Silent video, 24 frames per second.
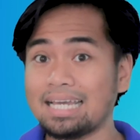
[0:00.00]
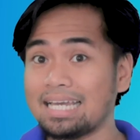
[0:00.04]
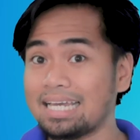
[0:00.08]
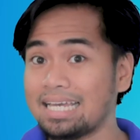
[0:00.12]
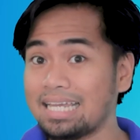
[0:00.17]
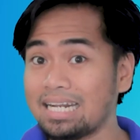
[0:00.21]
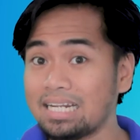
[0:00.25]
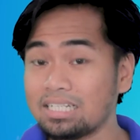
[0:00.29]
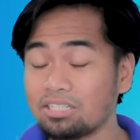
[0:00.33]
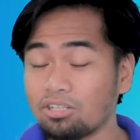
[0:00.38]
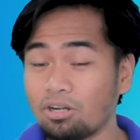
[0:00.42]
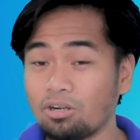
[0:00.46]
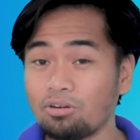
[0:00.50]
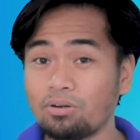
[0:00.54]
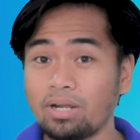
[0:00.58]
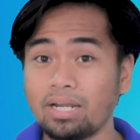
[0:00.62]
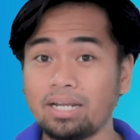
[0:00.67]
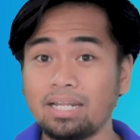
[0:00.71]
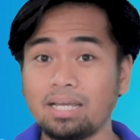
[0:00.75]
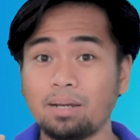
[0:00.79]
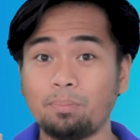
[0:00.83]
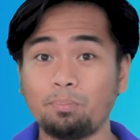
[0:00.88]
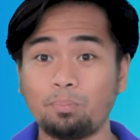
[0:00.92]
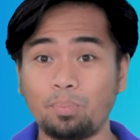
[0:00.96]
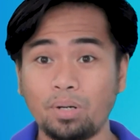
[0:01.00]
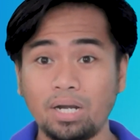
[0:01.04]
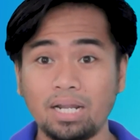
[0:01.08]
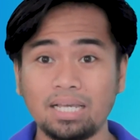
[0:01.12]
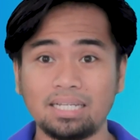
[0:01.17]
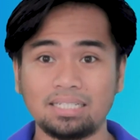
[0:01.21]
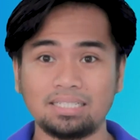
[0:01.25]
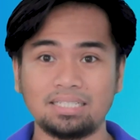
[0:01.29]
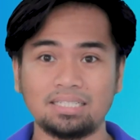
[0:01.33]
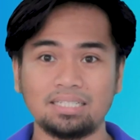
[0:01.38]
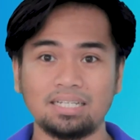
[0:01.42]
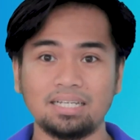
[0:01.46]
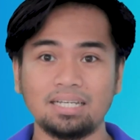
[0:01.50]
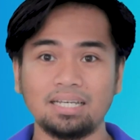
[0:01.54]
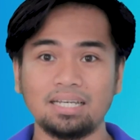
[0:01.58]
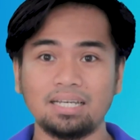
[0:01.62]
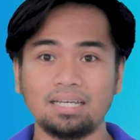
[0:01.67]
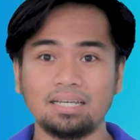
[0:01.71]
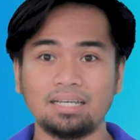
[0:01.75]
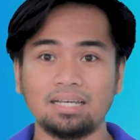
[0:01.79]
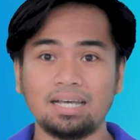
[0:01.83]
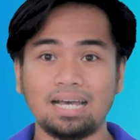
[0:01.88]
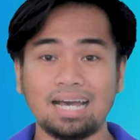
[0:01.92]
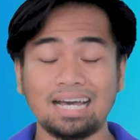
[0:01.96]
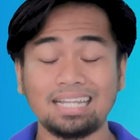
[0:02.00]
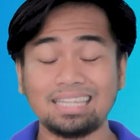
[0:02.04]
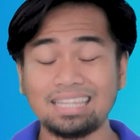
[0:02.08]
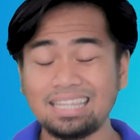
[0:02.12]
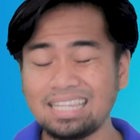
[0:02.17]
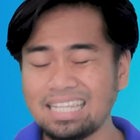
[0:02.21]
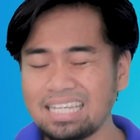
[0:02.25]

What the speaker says: It is already appraised at